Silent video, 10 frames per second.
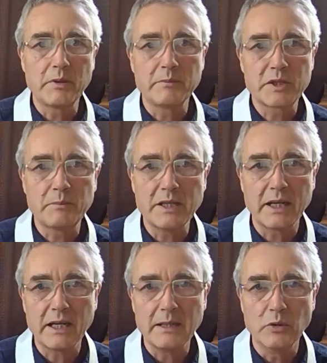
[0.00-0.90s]
them spreading
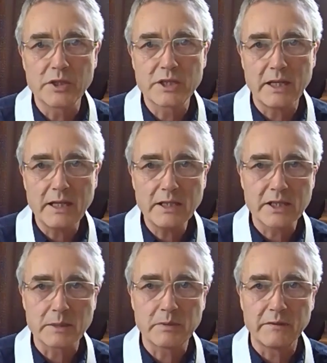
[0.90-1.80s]
any more seeds.
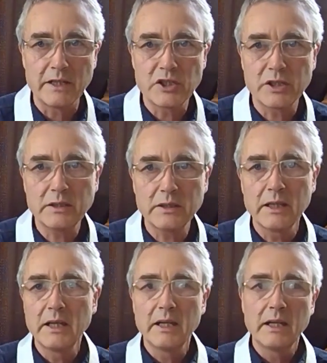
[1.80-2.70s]
That's prevention.
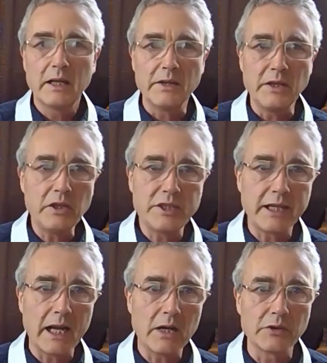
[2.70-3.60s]
And then you
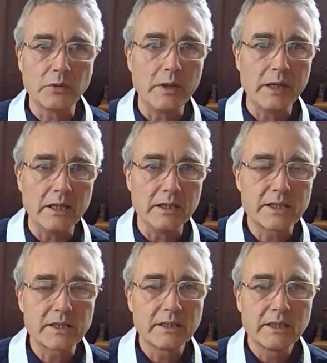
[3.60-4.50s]
dig out the
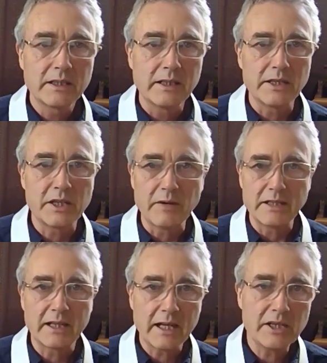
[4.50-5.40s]
weeds. That's
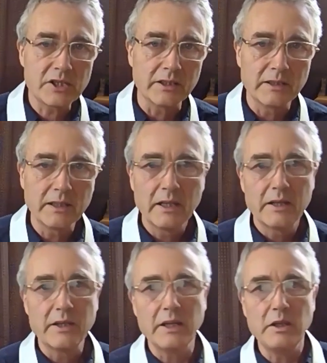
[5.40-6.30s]
eradication.
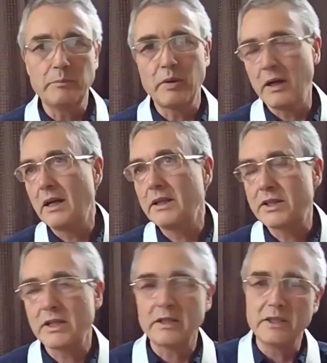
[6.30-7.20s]
Then you
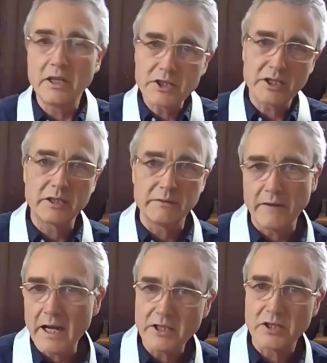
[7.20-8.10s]
plant and nurture the
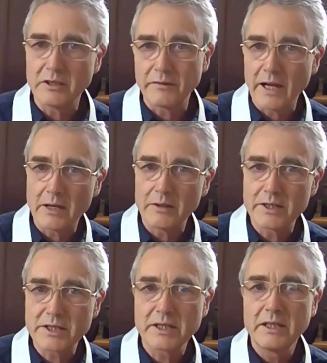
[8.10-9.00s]
veg and the
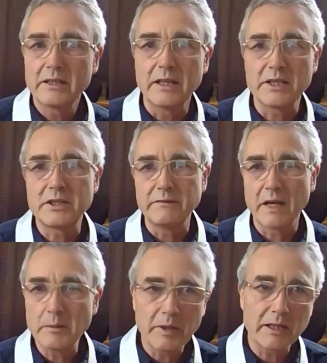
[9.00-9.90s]
flowers. That's
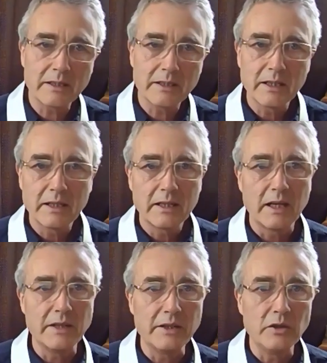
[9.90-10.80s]
developing.
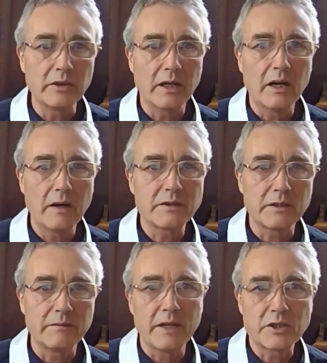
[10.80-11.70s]
And then you look after
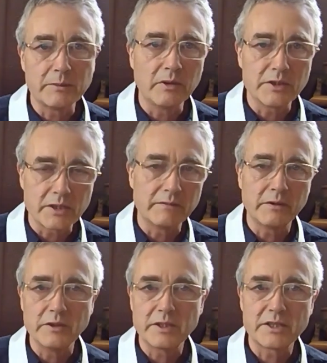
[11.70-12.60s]
the vegetables and the
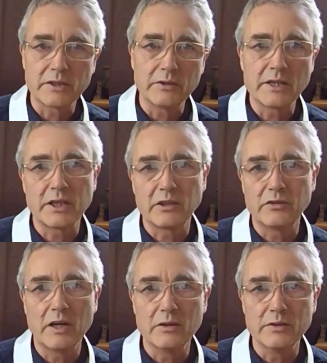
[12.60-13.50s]
fruit and so on as it
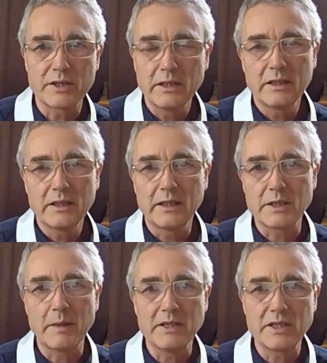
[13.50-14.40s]
grows. That's
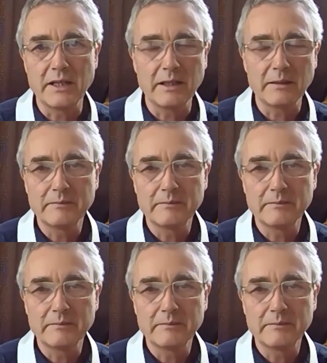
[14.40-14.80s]
maintaining.